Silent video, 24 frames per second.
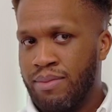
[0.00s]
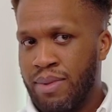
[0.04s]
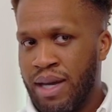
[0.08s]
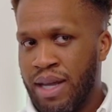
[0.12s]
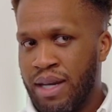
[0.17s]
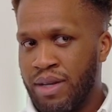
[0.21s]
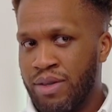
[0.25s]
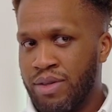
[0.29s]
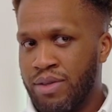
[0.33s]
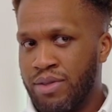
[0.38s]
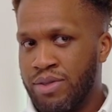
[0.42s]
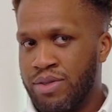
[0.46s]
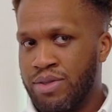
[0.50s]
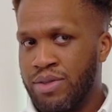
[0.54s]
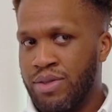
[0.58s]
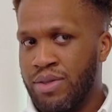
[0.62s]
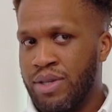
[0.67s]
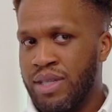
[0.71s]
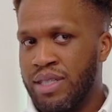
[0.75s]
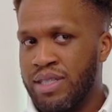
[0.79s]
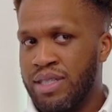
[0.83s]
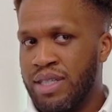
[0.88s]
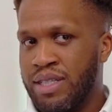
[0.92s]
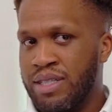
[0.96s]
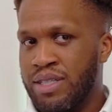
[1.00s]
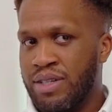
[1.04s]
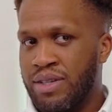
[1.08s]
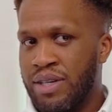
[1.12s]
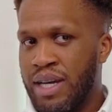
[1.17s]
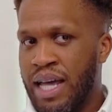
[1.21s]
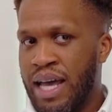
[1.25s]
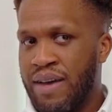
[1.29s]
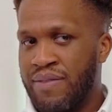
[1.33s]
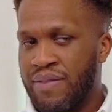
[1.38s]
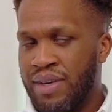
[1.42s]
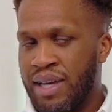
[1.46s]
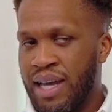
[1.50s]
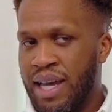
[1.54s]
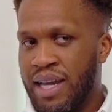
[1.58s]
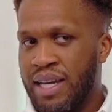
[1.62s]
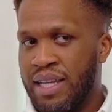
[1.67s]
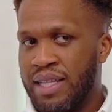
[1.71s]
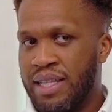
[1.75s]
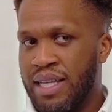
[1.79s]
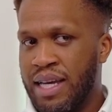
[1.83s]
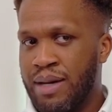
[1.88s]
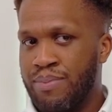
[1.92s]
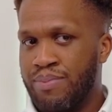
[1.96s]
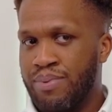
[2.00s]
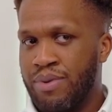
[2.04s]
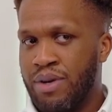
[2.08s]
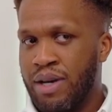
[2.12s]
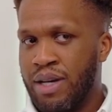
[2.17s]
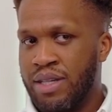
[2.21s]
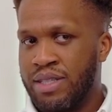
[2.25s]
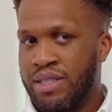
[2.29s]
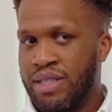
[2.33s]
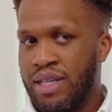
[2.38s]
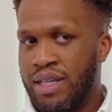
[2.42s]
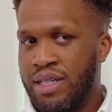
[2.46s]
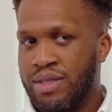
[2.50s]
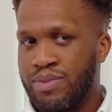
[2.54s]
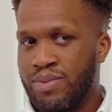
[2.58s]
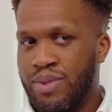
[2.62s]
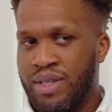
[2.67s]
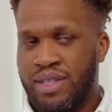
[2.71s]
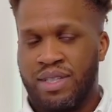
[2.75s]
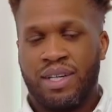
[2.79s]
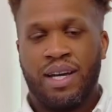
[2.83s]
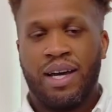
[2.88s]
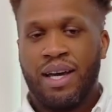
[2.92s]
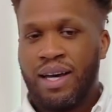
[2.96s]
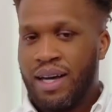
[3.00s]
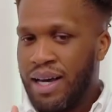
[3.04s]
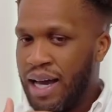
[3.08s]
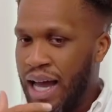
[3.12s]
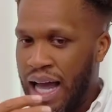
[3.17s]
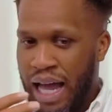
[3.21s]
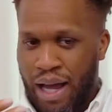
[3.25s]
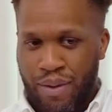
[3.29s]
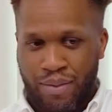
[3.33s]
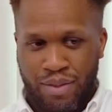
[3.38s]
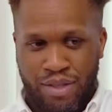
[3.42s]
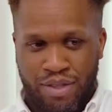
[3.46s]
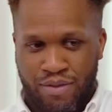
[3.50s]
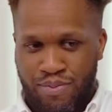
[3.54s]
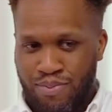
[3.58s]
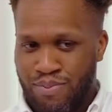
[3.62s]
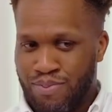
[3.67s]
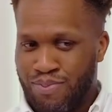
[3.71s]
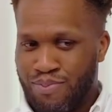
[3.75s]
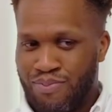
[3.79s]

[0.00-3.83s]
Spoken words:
medical students as they're navigating that process, which I was